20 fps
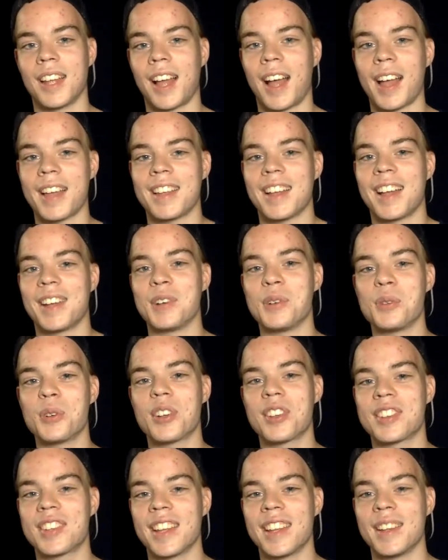I don't want
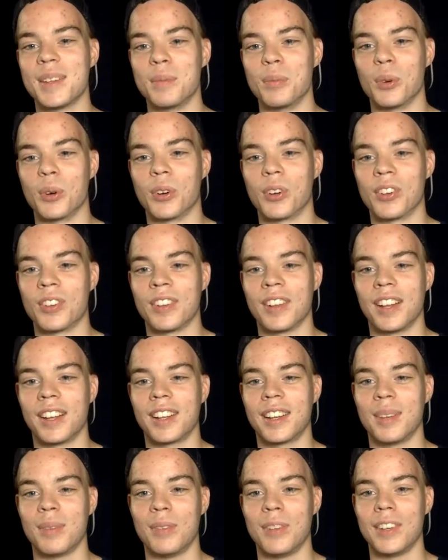to say that Moro's not
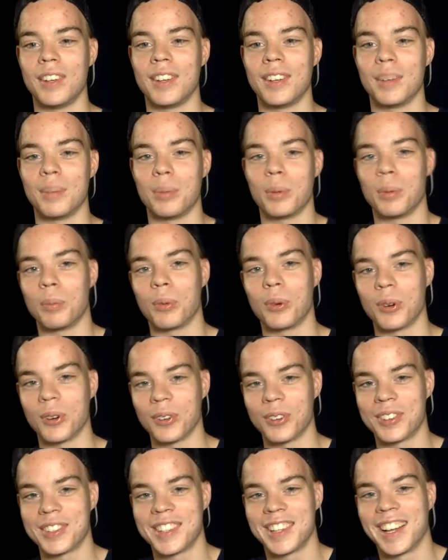going to be in it, but
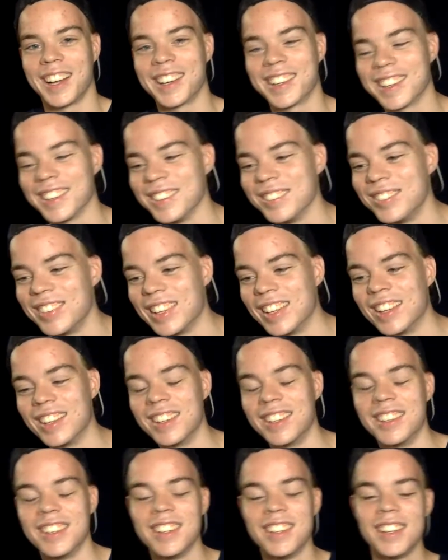Moro's not going to be in
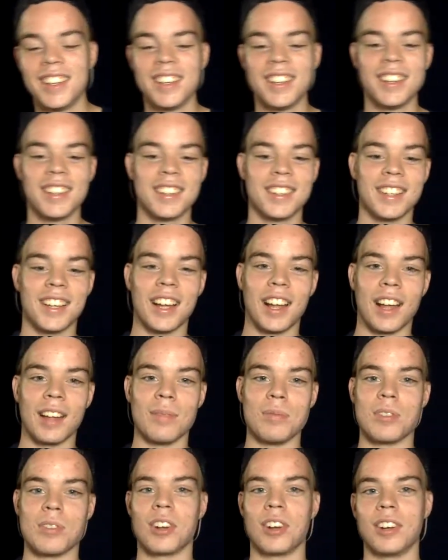it. Yeah,
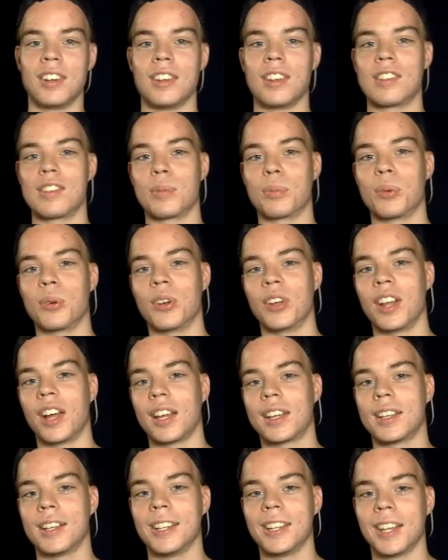I'm sorry to disappoint. I
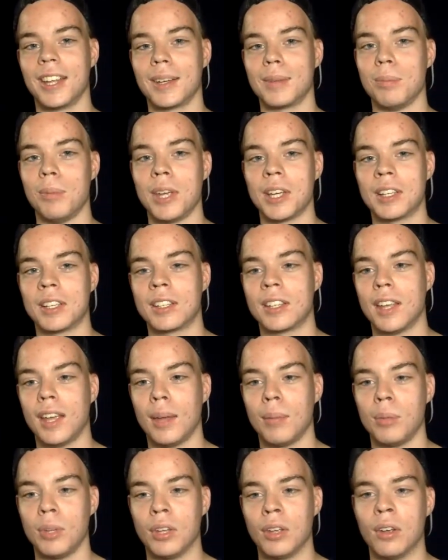could like make a
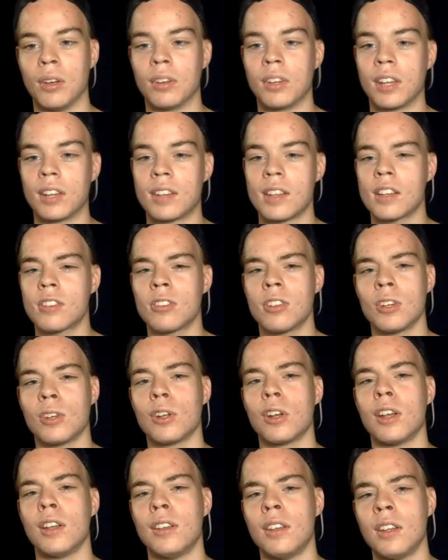cameo. That's actually a
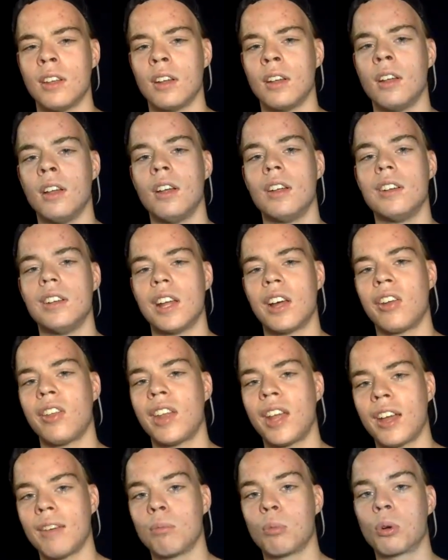good idea. Now that
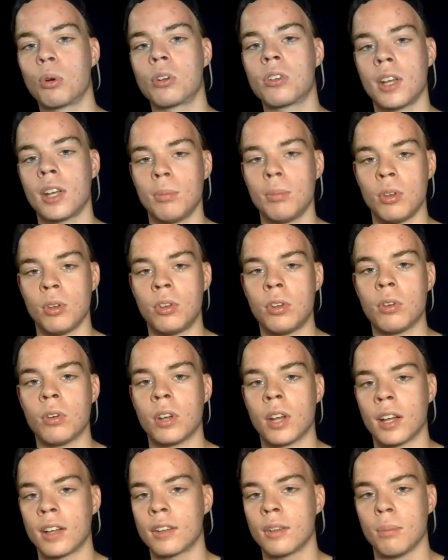I have more time to do it,
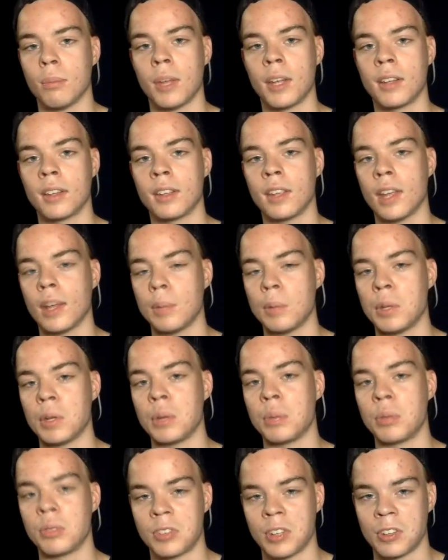I could make a cameo
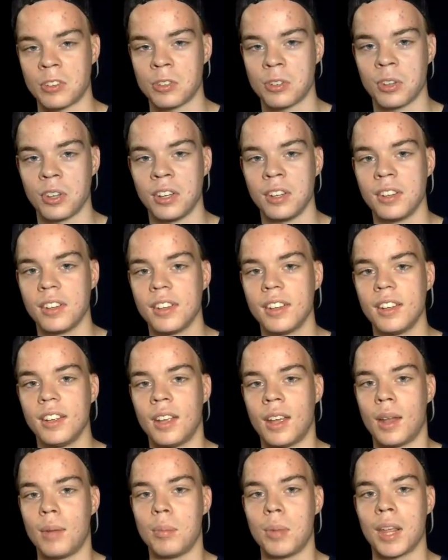potentially
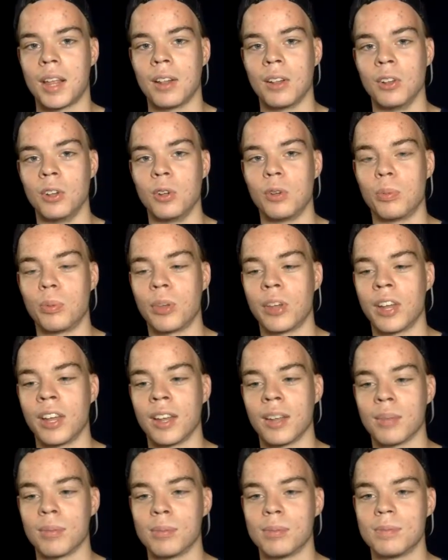and make Luke play
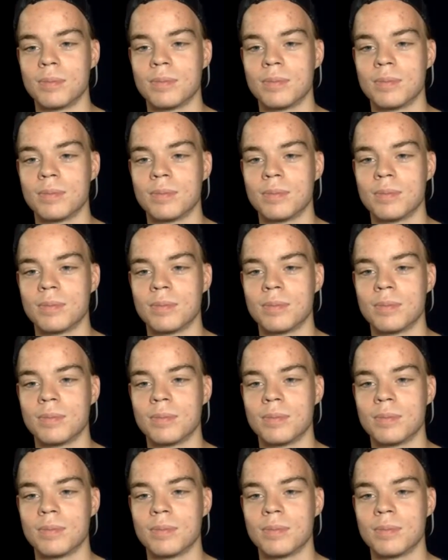him.